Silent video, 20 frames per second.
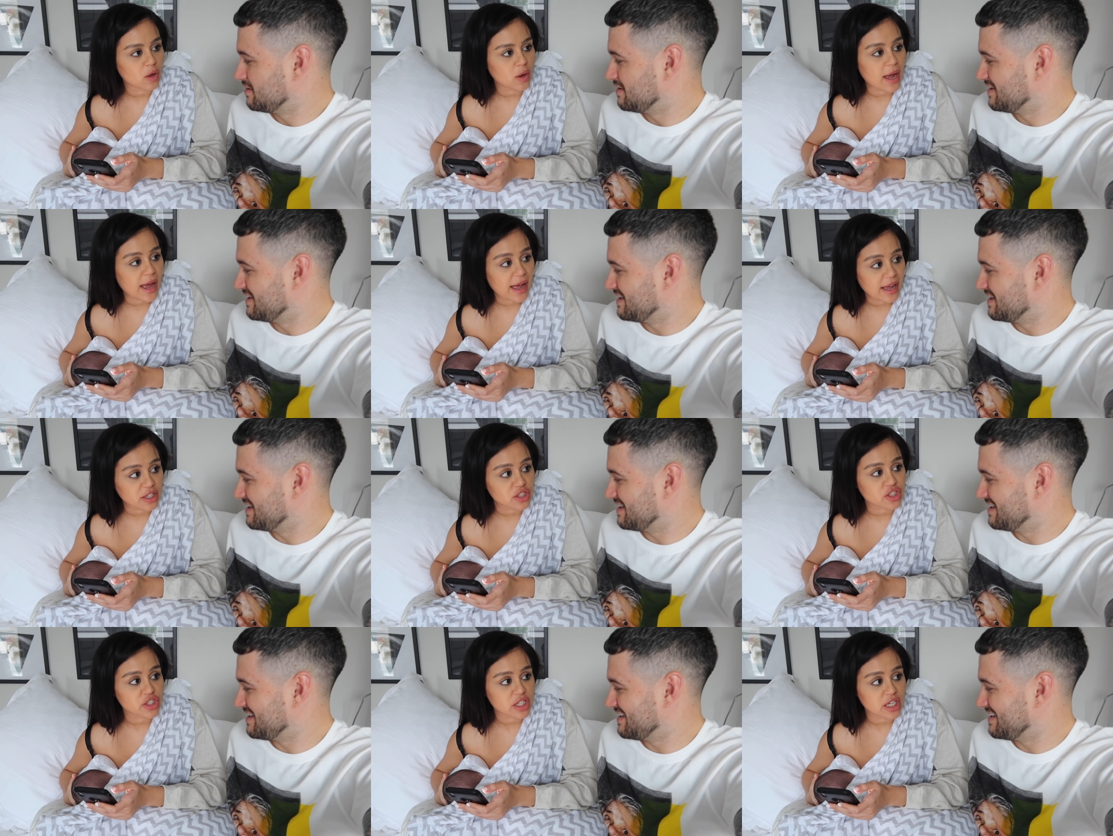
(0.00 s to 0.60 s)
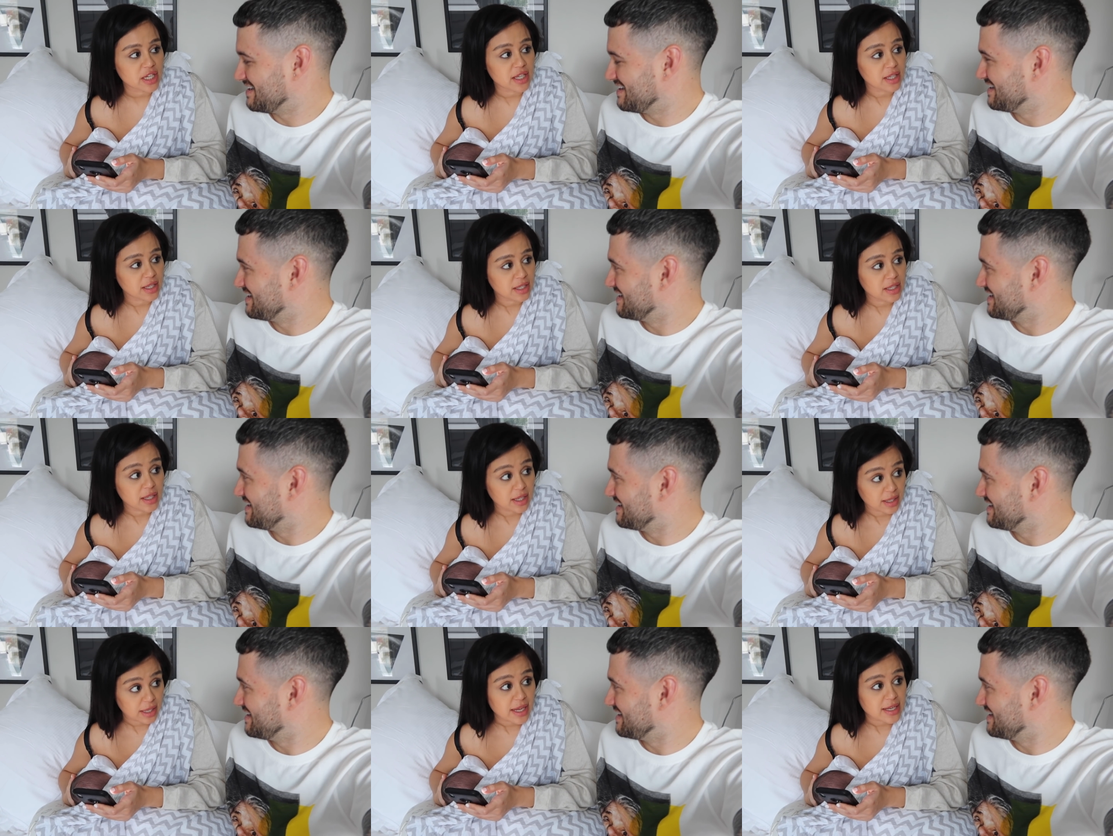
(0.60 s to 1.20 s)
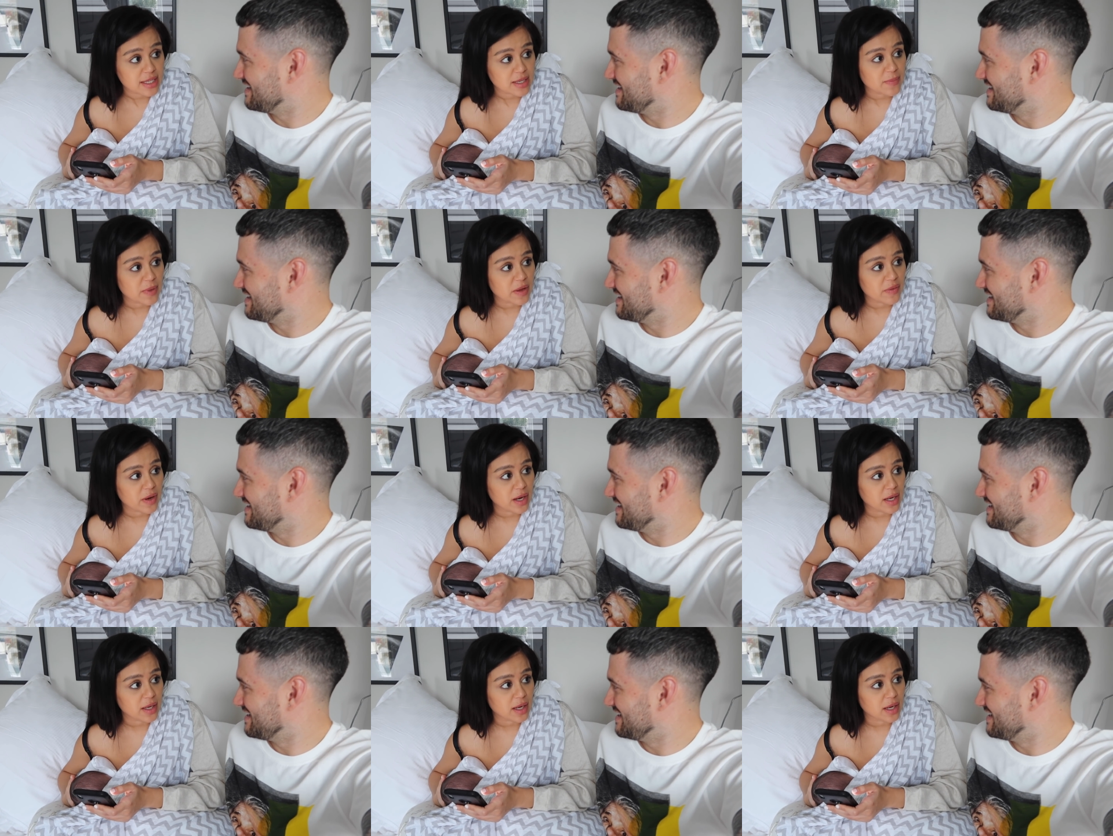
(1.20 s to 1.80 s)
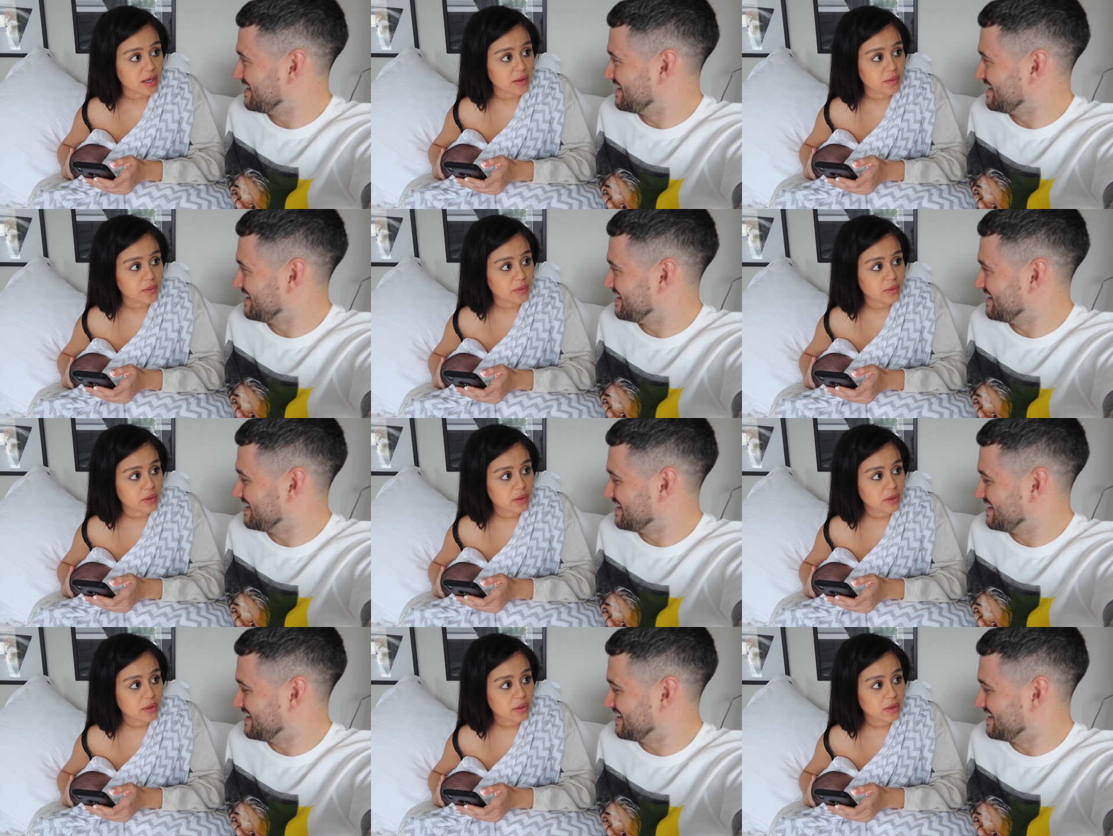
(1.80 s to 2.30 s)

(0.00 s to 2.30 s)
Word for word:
Speaker 1: You're actually kidding me right now.